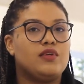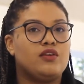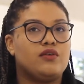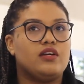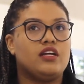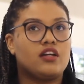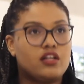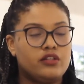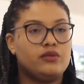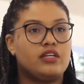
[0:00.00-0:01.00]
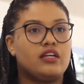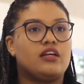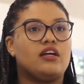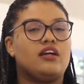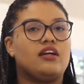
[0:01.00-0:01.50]

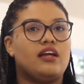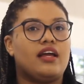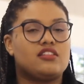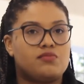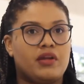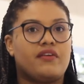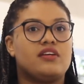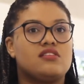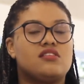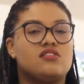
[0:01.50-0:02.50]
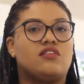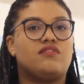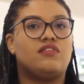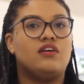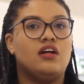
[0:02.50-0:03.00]
including experiences of